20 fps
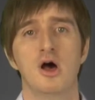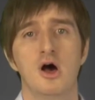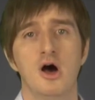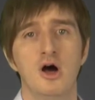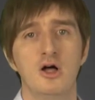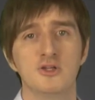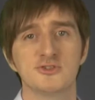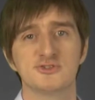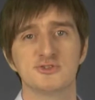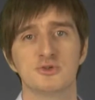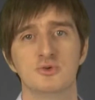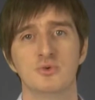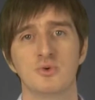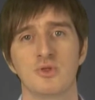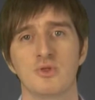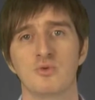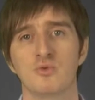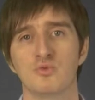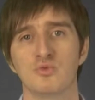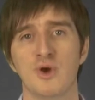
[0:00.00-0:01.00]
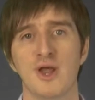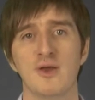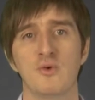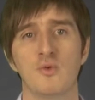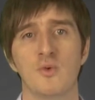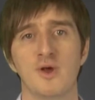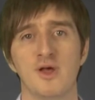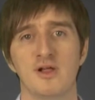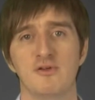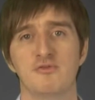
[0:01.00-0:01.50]
Also, rank
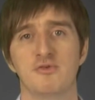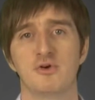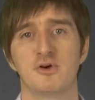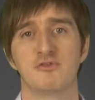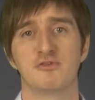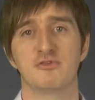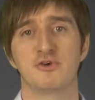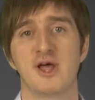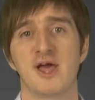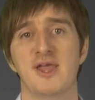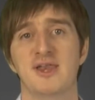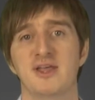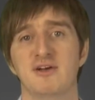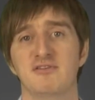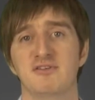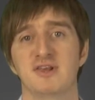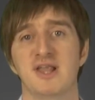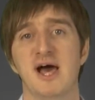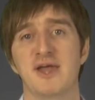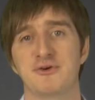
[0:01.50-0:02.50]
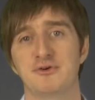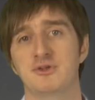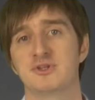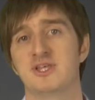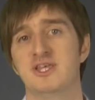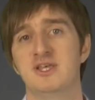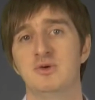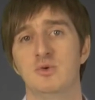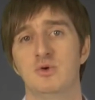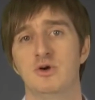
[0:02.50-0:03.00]
well for a variety of lateral
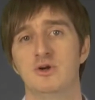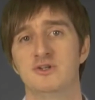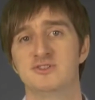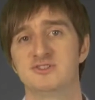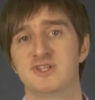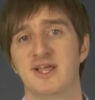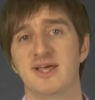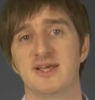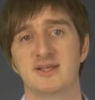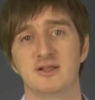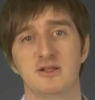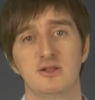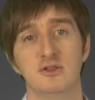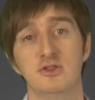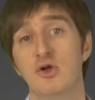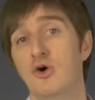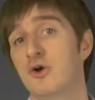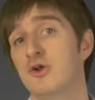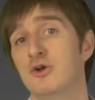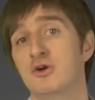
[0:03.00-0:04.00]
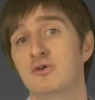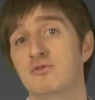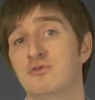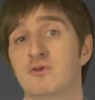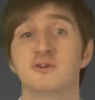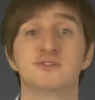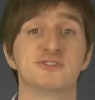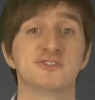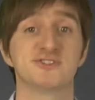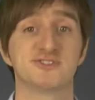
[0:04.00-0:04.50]
keywords like lawyer
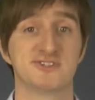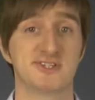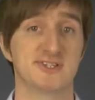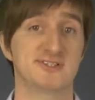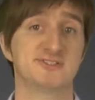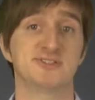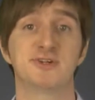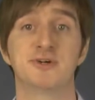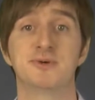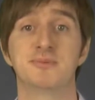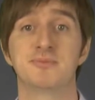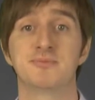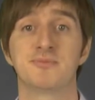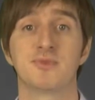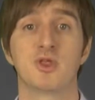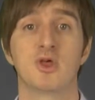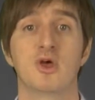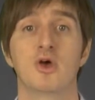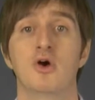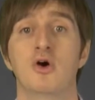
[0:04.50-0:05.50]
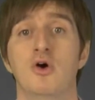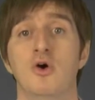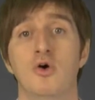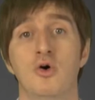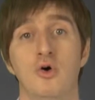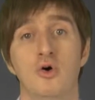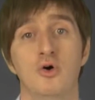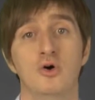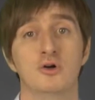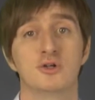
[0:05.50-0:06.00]
versus solicitor,
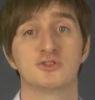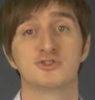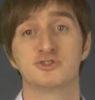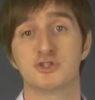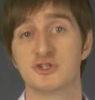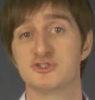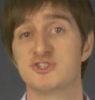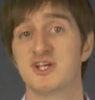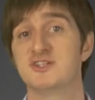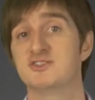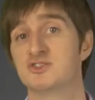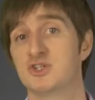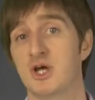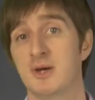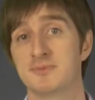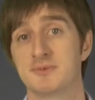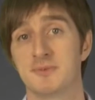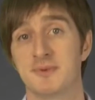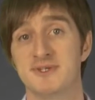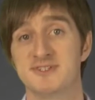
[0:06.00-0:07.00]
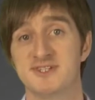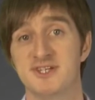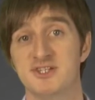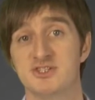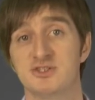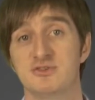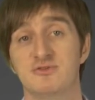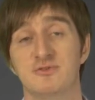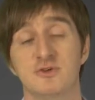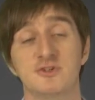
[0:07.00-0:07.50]
or search engine
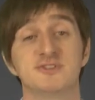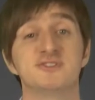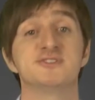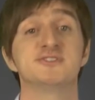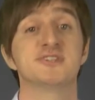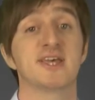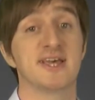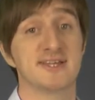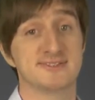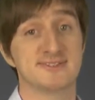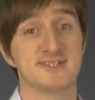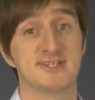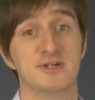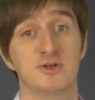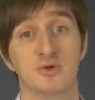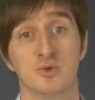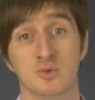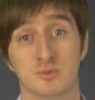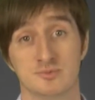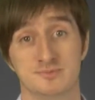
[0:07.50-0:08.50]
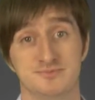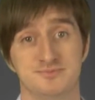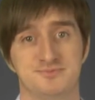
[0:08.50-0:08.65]
optimization versus SEO.